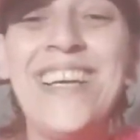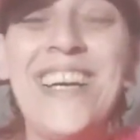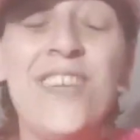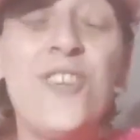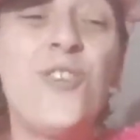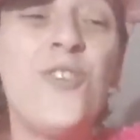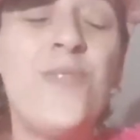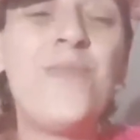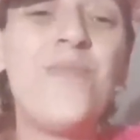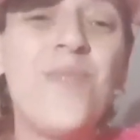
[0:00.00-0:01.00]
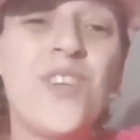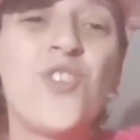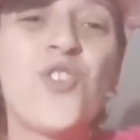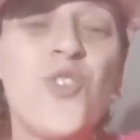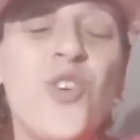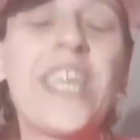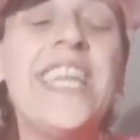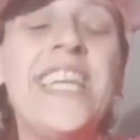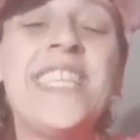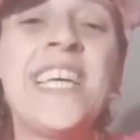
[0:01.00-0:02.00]
I know, they're just not
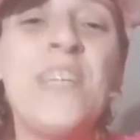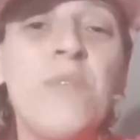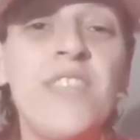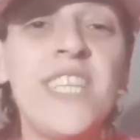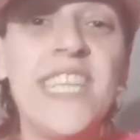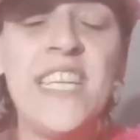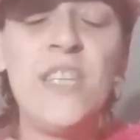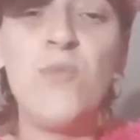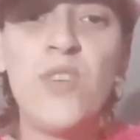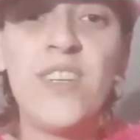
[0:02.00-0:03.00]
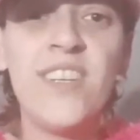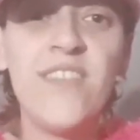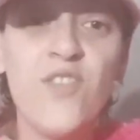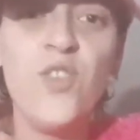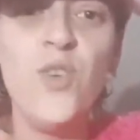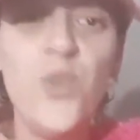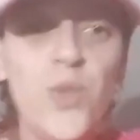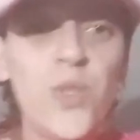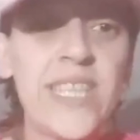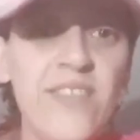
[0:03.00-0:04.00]
getting any time of day anymore.
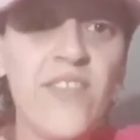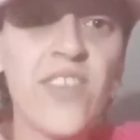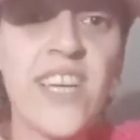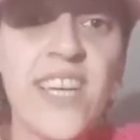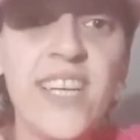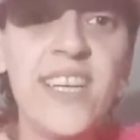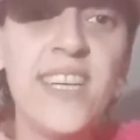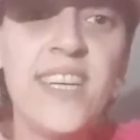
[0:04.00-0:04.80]
No time for that.